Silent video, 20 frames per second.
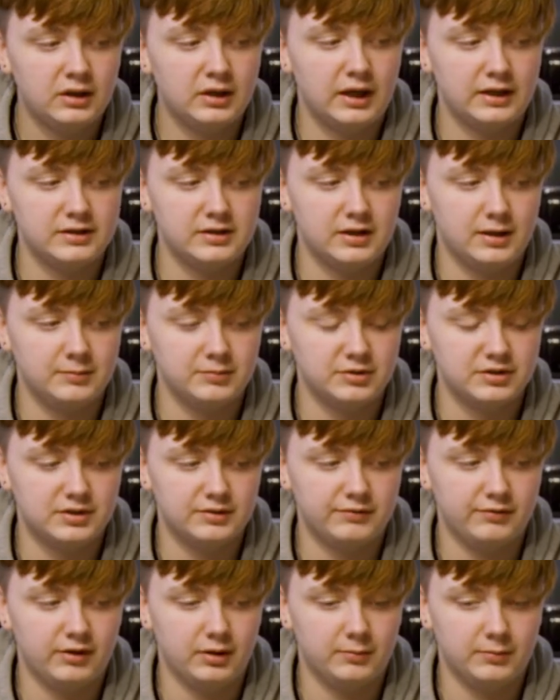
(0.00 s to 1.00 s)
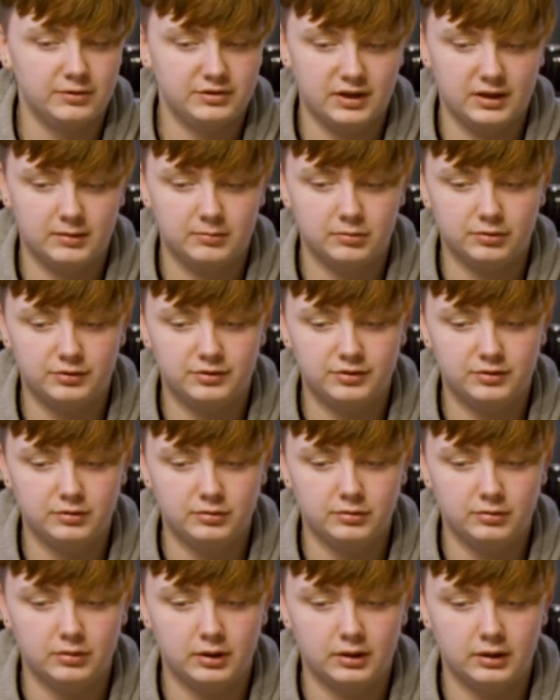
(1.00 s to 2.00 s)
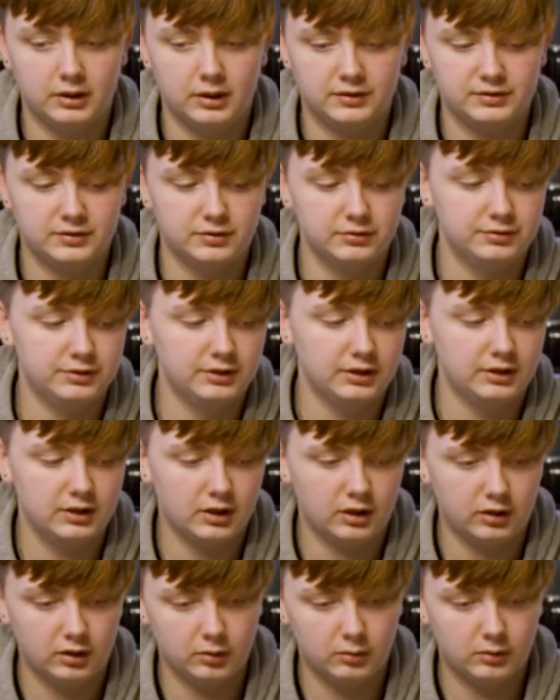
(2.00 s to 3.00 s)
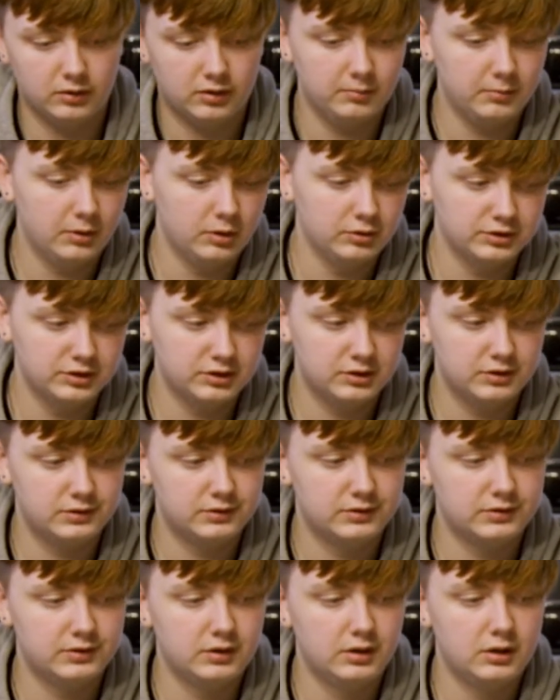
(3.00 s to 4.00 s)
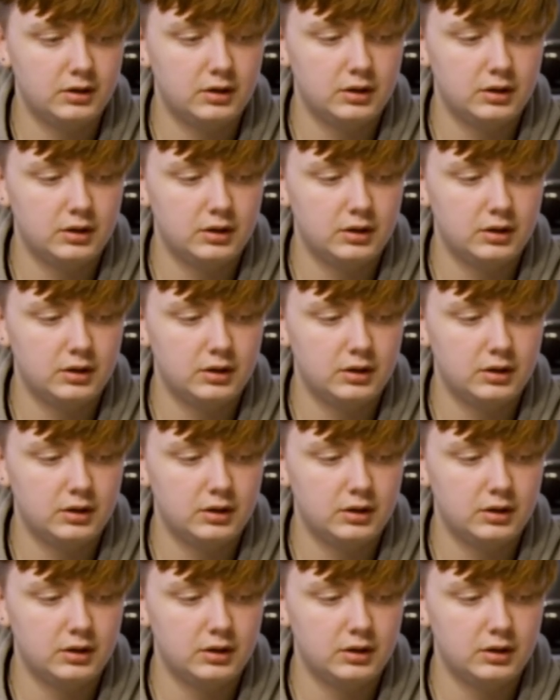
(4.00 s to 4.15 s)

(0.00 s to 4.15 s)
I'm just very much able to associate color with emotions.